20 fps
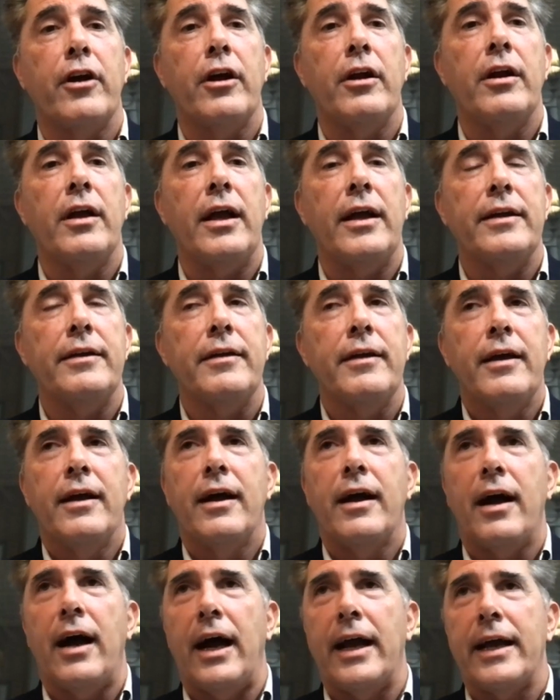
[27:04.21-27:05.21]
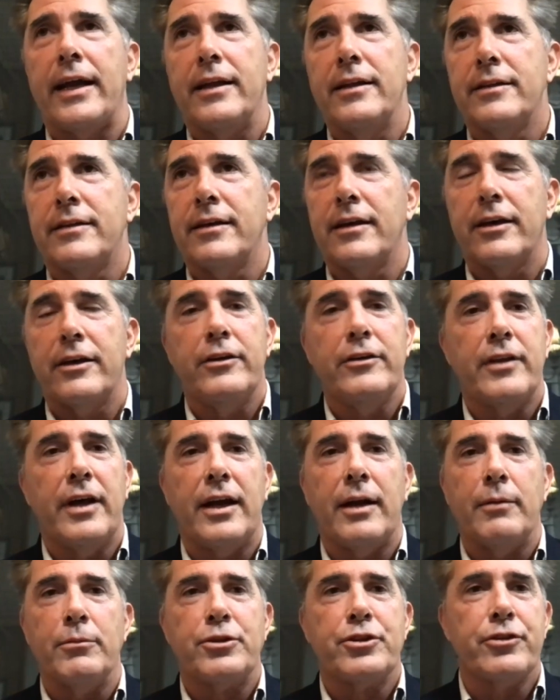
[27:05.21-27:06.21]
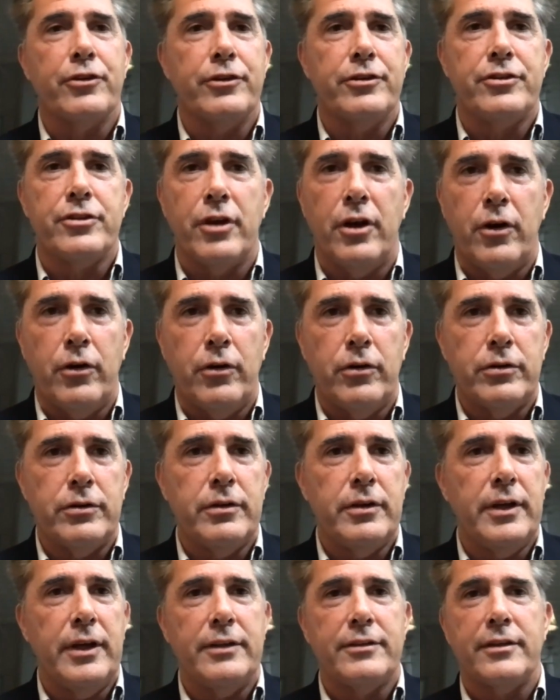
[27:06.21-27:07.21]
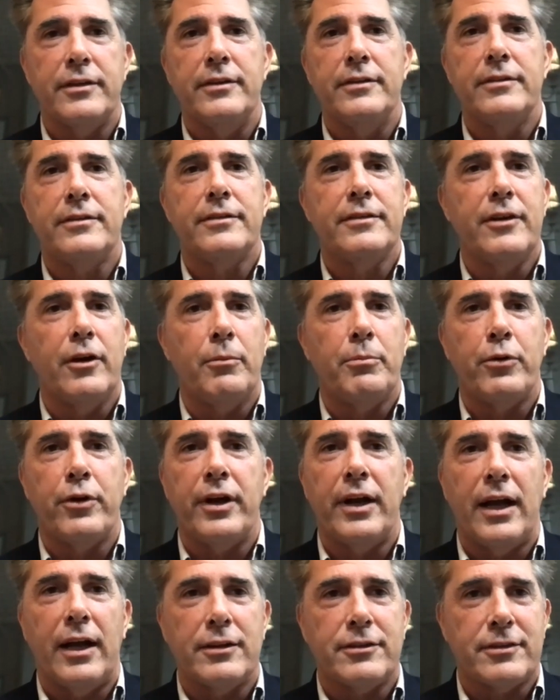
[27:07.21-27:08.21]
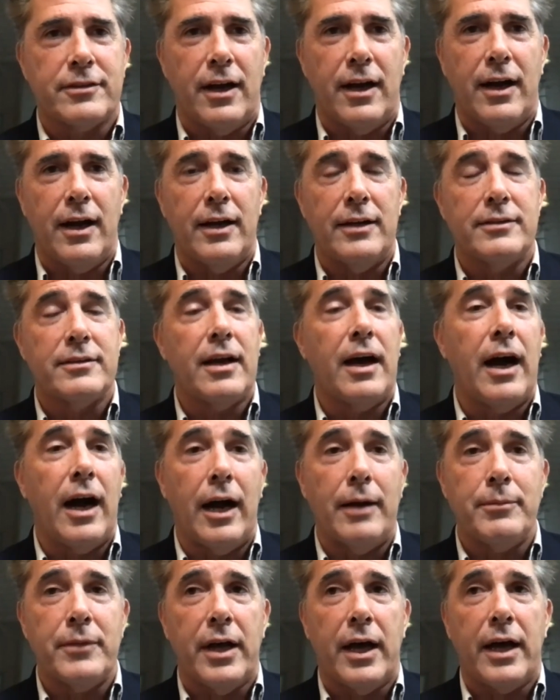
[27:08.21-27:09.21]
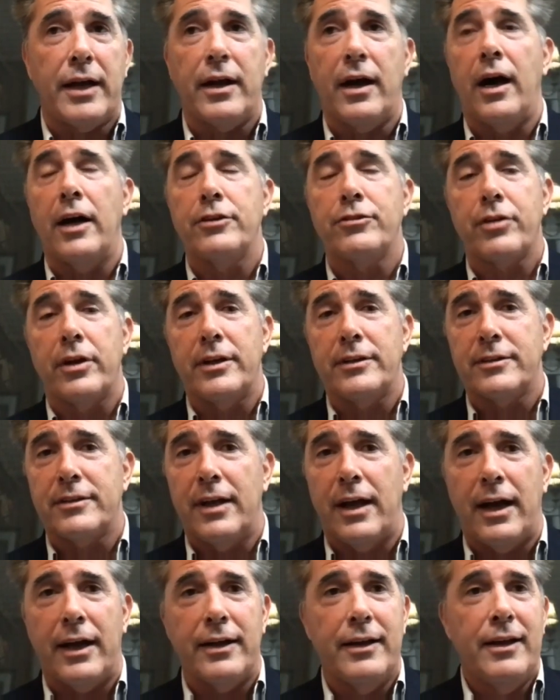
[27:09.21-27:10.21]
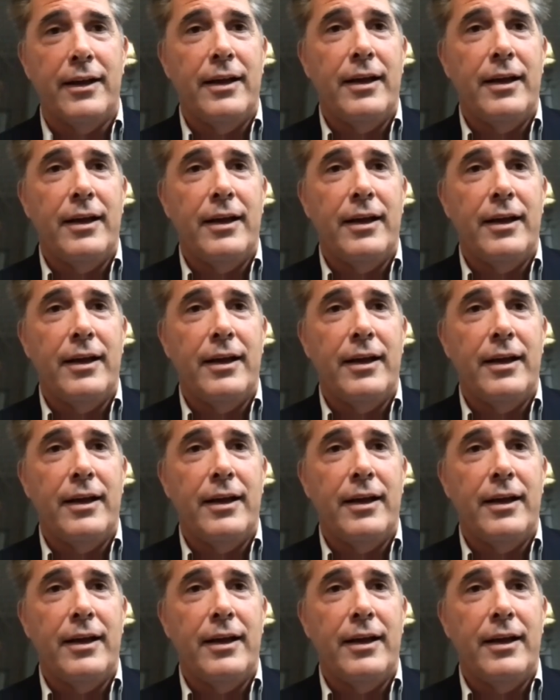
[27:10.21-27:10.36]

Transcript: and I can tell you that I'm sure Joan isn't, you know, putting out signs. I'm not. Andre's not.